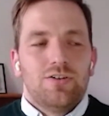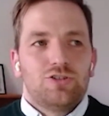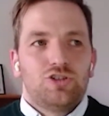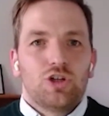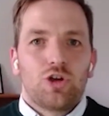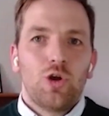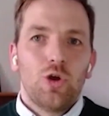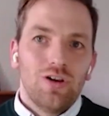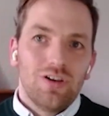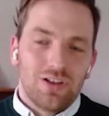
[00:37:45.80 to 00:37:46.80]

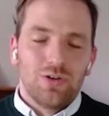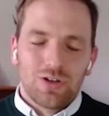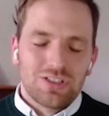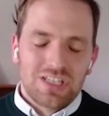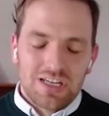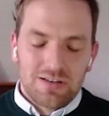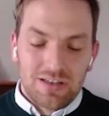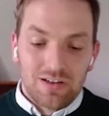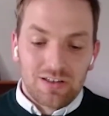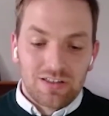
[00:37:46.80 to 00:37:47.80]
securely, you can say,
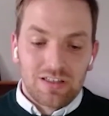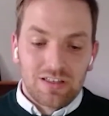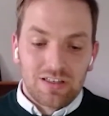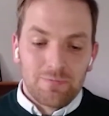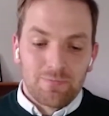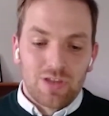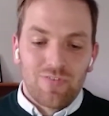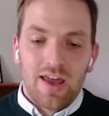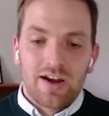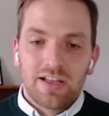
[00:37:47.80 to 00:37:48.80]

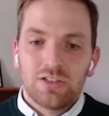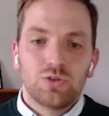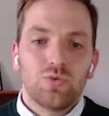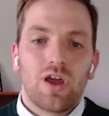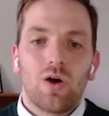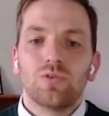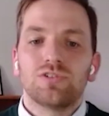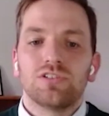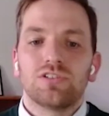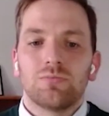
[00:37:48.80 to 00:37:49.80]
divided into their own
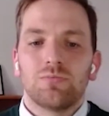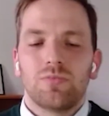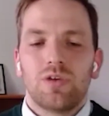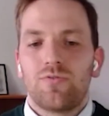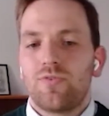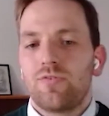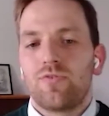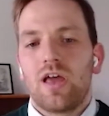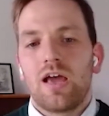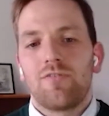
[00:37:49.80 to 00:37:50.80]
system.
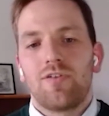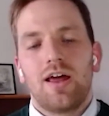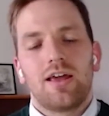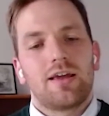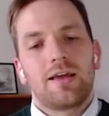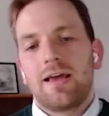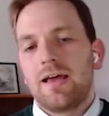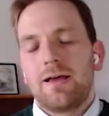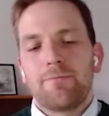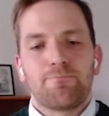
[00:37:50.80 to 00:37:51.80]
If they have like
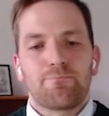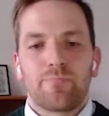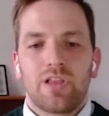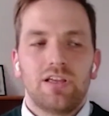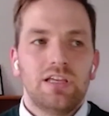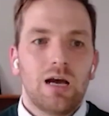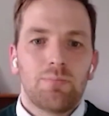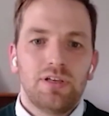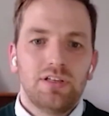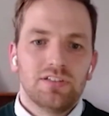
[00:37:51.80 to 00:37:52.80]

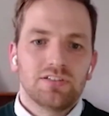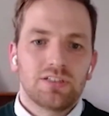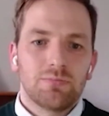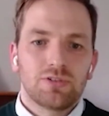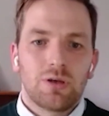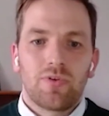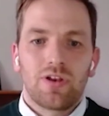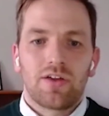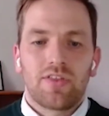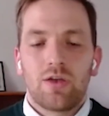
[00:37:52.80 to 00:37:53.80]
ERP system or something
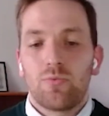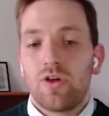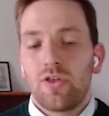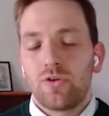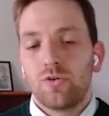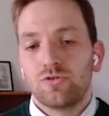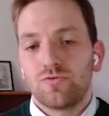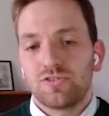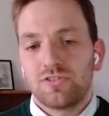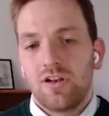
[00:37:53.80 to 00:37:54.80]
like that, where they use
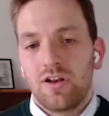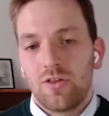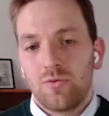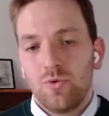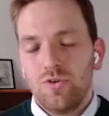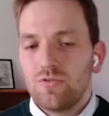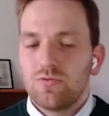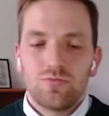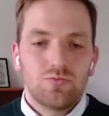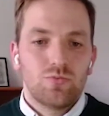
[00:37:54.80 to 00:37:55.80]
for selling the wood,
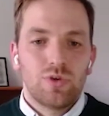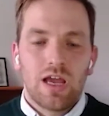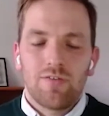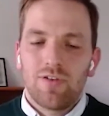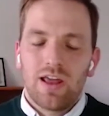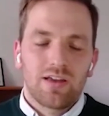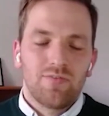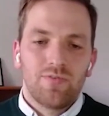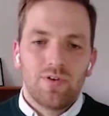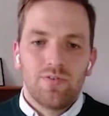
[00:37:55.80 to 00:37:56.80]
we have like a